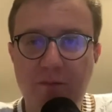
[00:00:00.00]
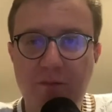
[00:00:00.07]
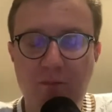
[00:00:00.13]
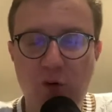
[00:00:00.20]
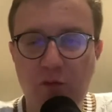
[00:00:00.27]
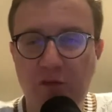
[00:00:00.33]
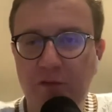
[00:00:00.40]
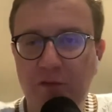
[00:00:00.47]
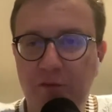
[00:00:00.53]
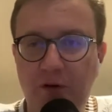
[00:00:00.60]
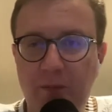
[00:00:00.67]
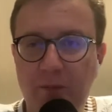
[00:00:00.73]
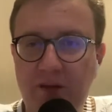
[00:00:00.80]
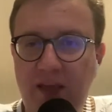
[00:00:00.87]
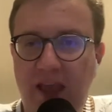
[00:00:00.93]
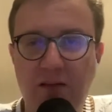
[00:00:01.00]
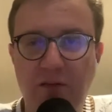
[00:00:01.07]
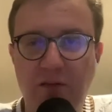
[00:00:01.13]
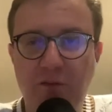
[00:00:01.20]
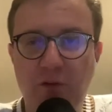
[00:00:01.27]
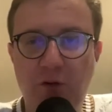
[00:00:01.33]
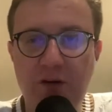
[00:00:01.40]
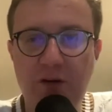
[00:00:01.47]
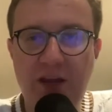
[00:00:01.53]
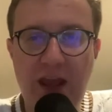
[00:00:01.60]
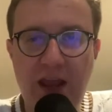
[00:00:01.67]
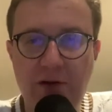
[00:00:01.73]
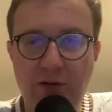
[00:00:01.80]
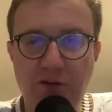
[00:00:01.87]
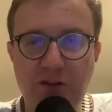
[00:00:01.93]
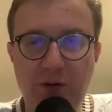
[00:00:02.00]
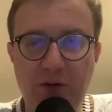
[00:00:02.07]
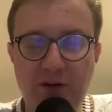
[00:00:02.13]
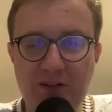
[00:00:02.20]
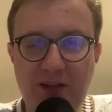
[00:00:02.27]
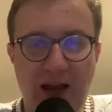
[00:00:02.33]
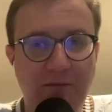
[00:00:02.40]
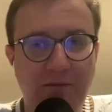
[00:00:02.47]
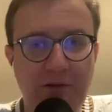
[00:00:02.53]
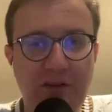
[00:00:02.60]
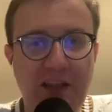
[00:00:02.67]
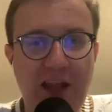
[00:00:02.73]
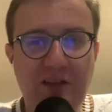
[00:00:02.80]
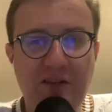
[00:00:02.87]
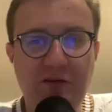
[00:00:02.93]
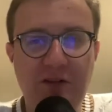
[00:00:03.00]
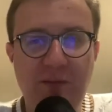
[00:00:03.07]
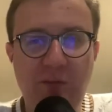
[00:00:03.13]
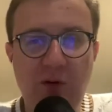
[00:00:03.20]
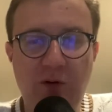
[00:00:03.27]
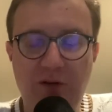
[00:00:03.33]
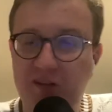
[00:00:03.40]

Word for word: Moving from California to Arizona is not really the answer anymore.